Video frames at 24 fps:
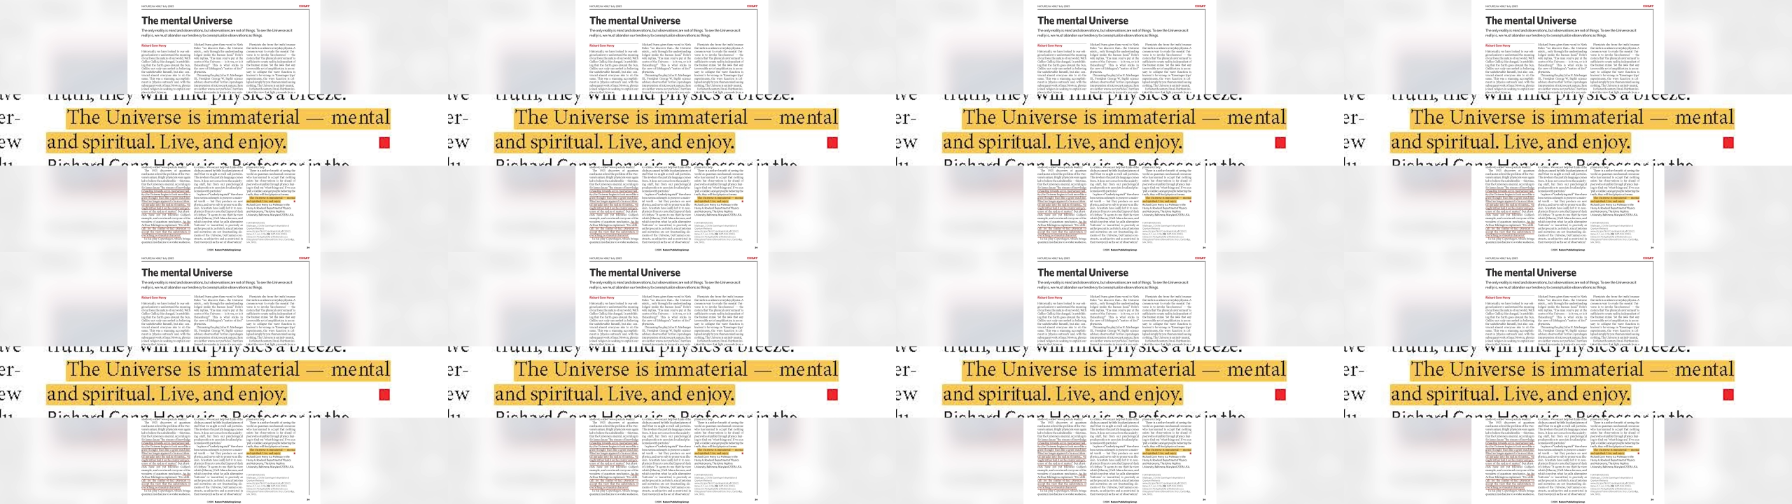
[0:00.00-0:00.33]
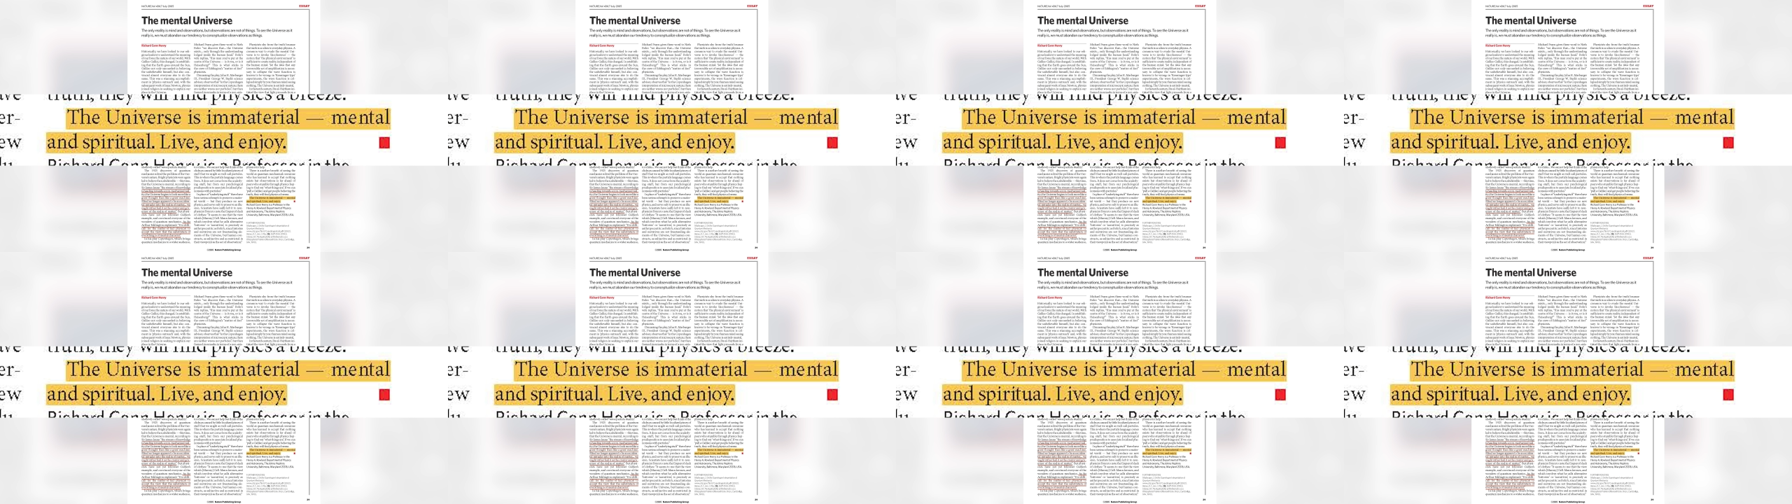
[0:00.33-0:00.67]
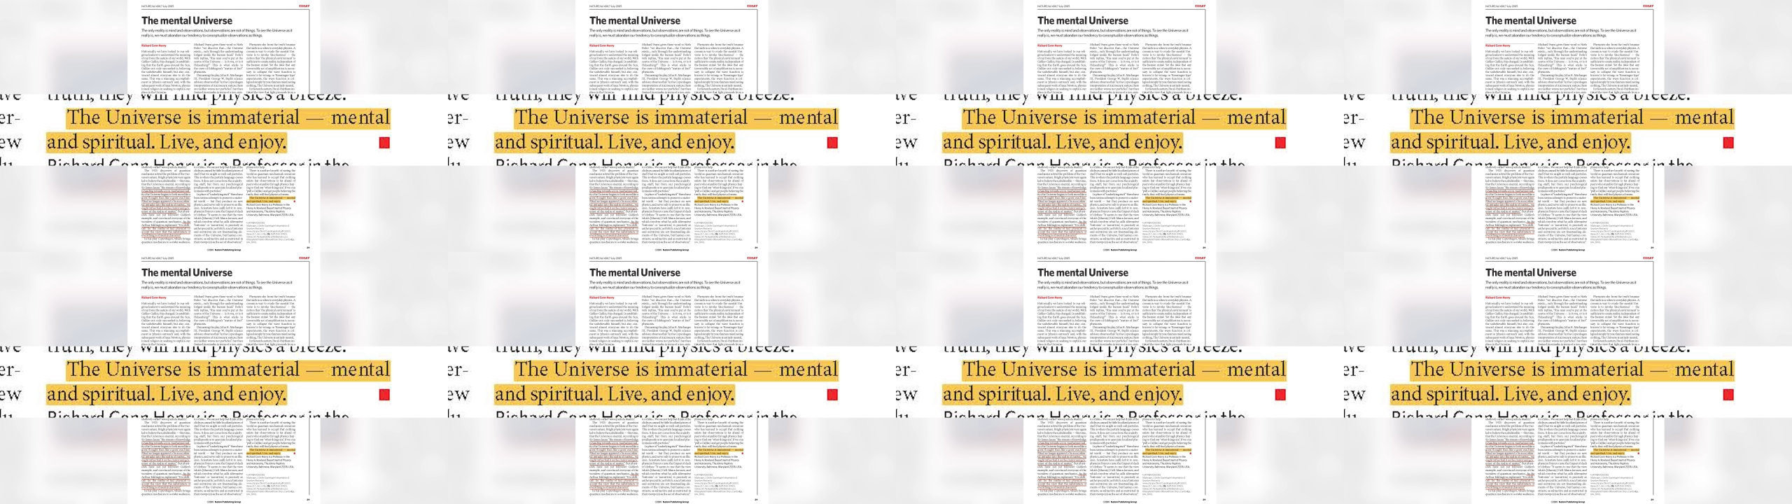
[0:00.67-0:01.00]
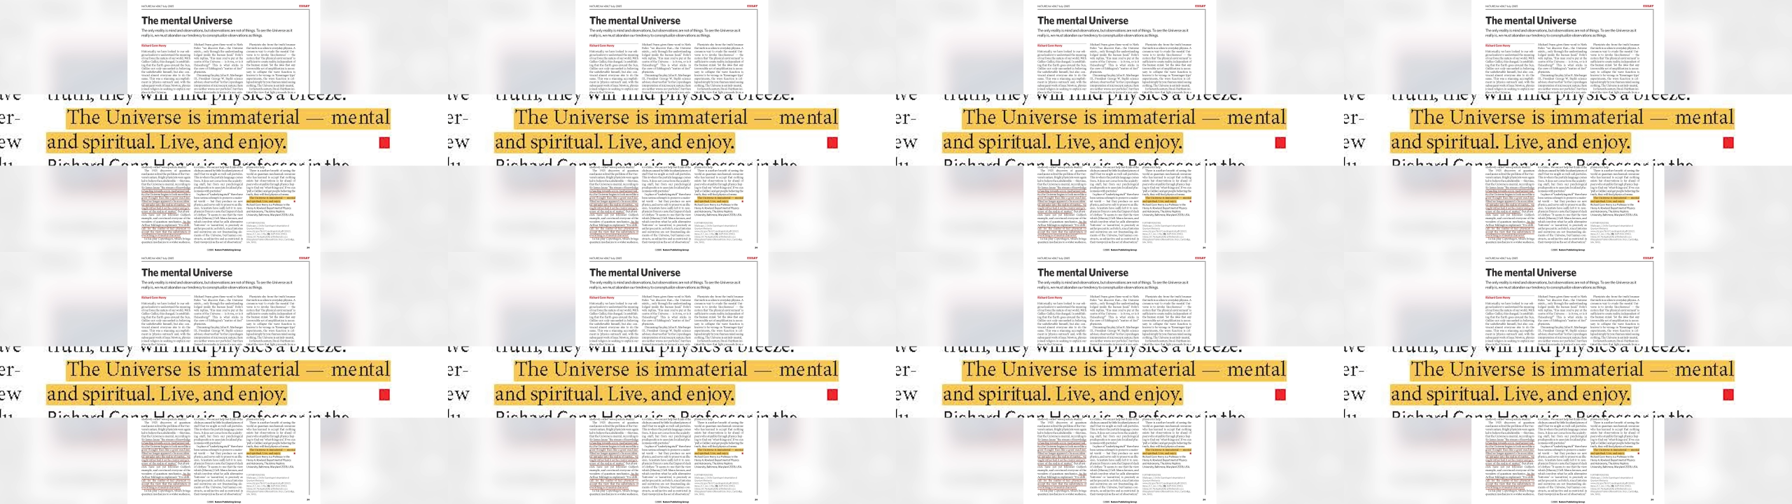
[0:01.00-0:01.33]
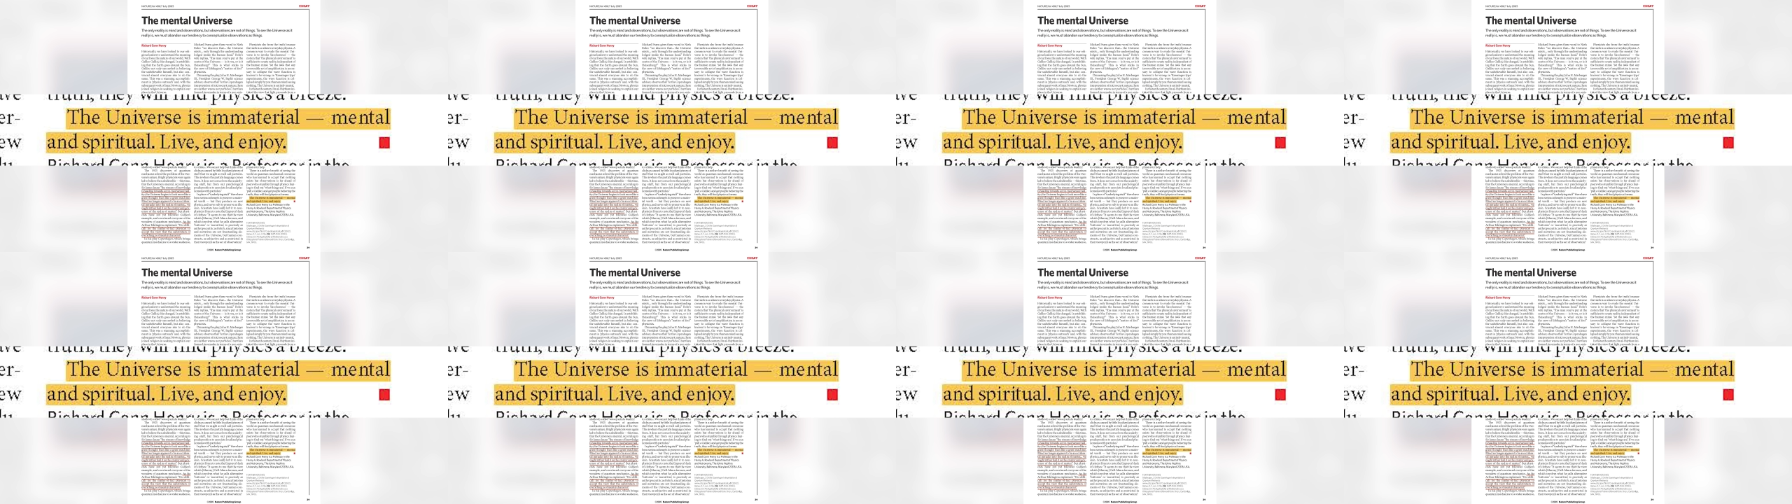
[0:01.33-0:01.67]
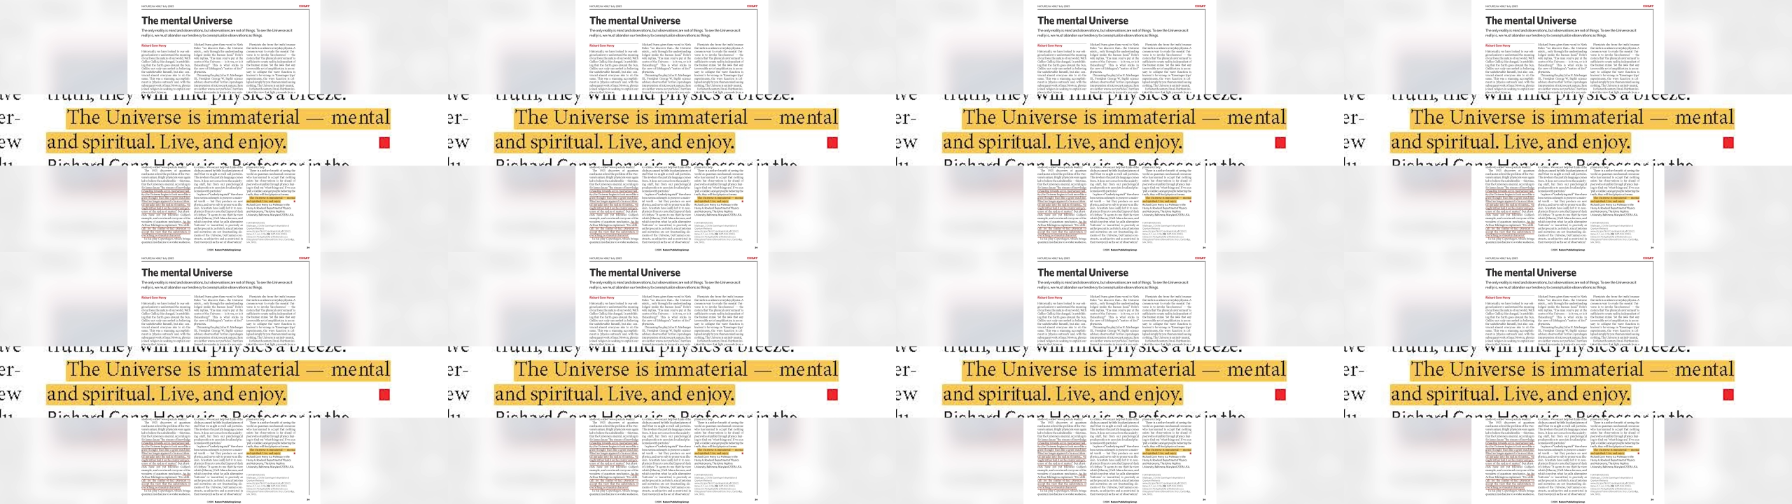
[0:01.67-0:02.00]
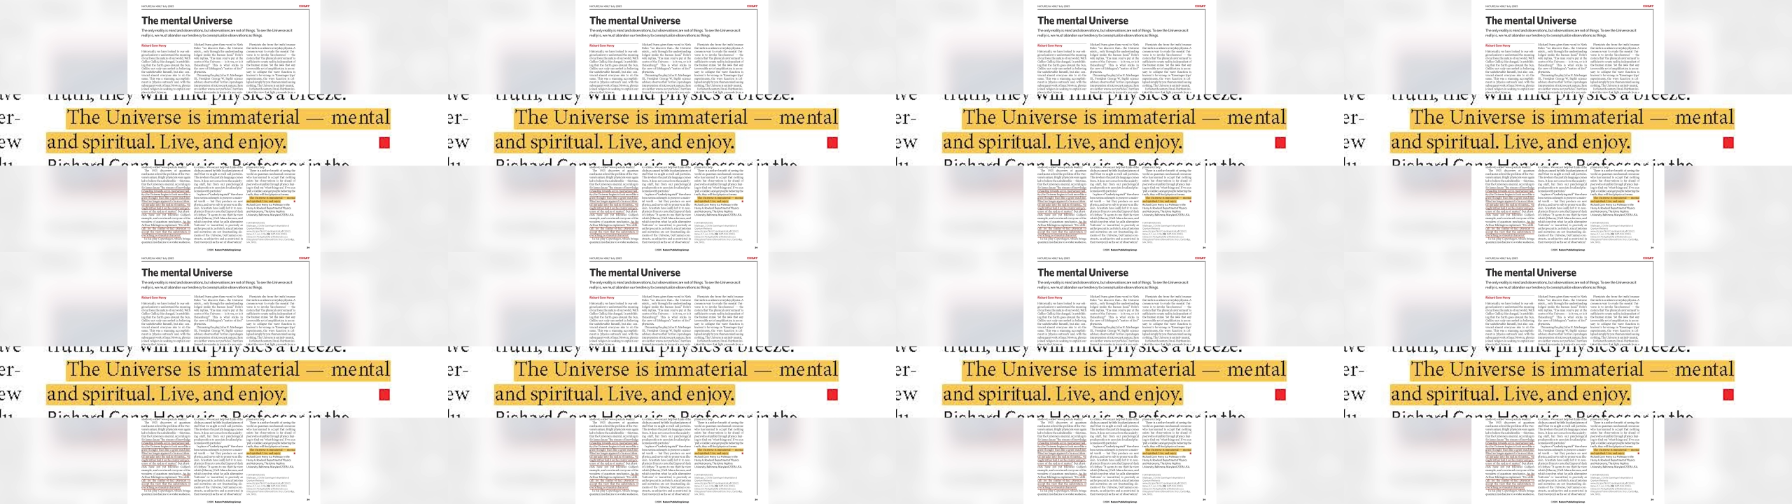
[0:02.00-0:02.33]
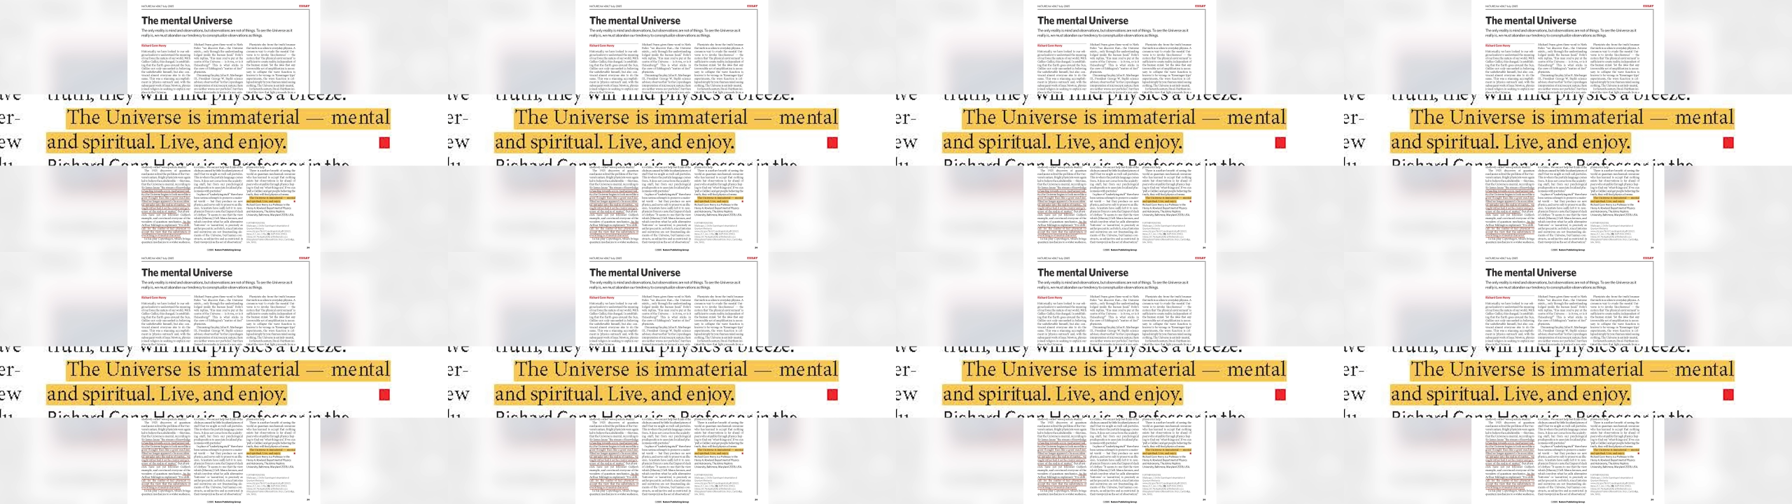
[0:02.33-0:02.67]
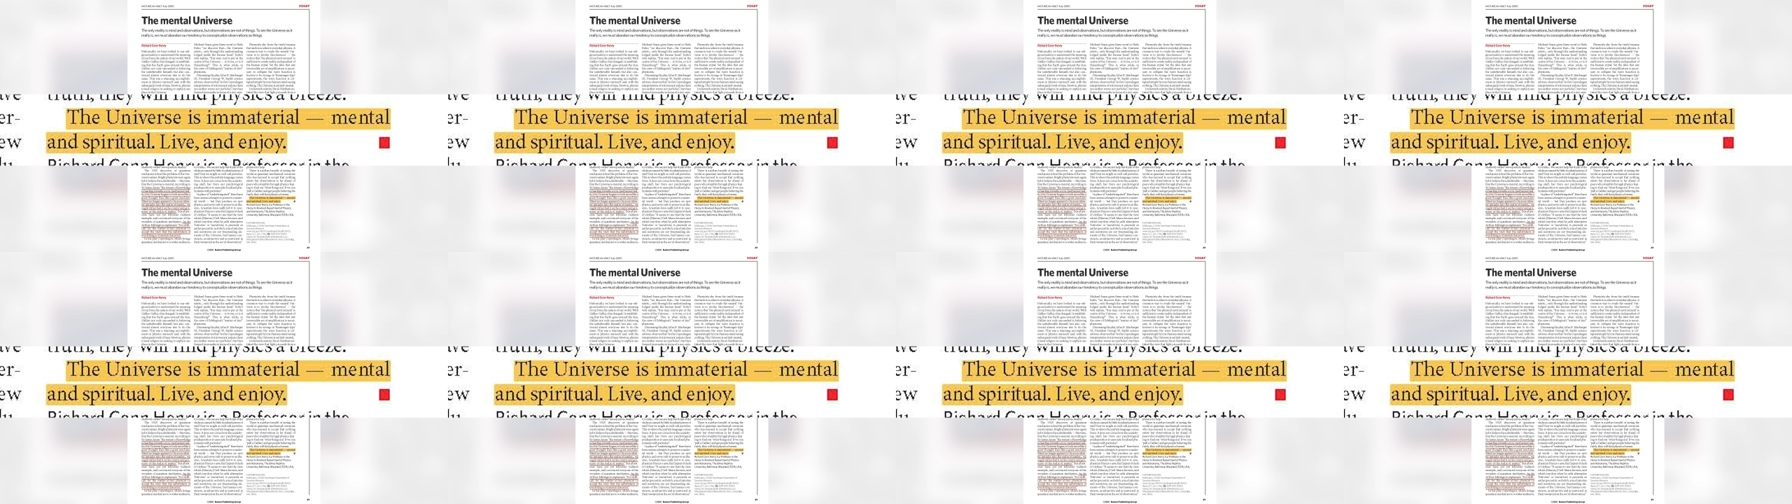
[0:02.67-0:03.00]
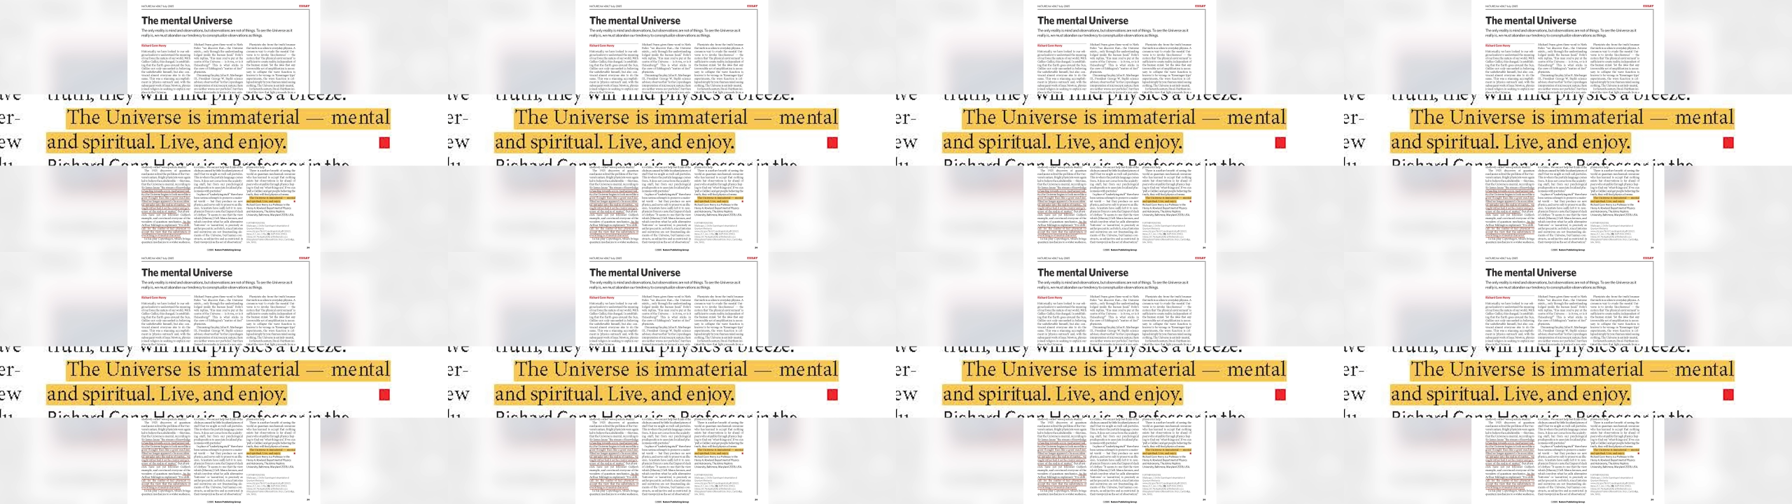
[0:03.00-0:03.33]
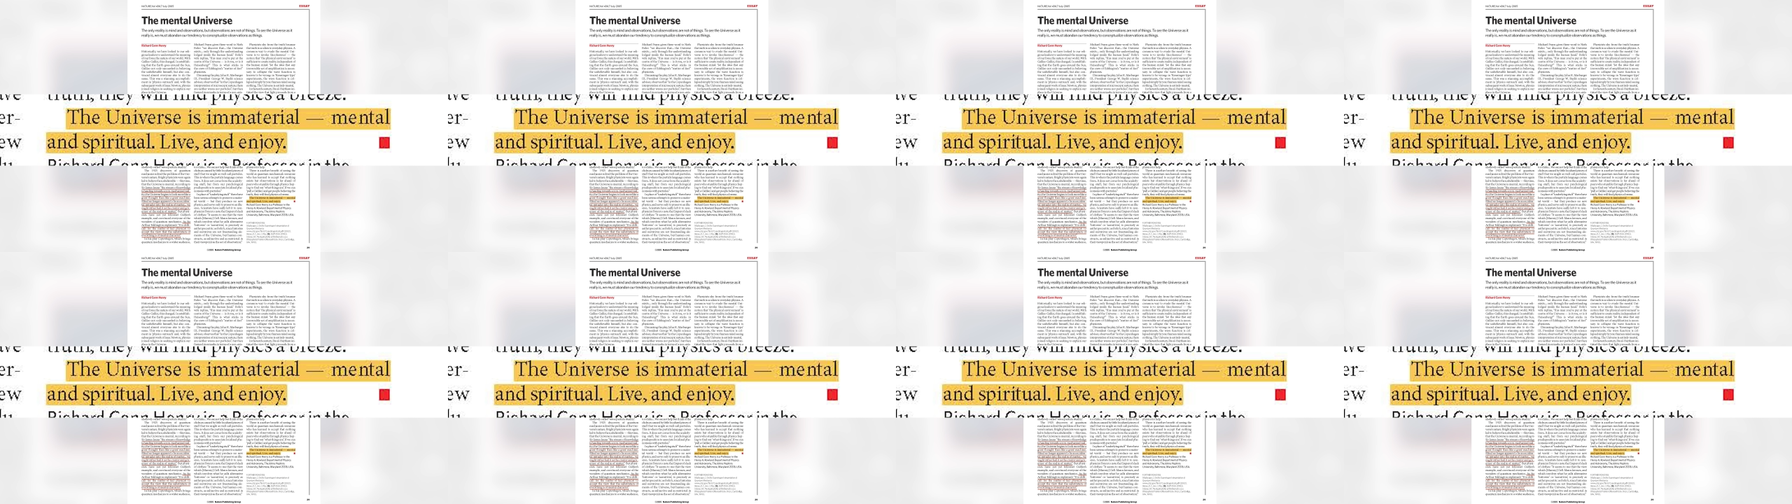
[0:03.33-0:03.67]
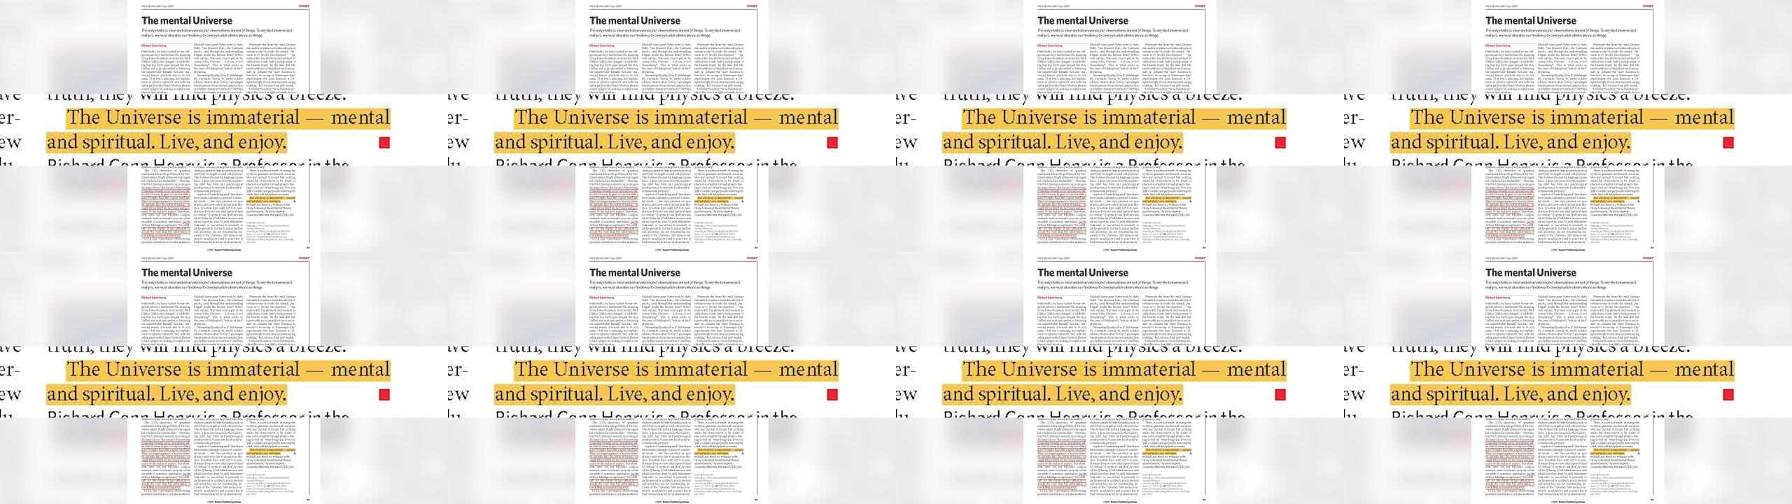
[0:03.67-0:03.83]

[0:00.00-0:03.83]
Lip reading: (no speaker visible)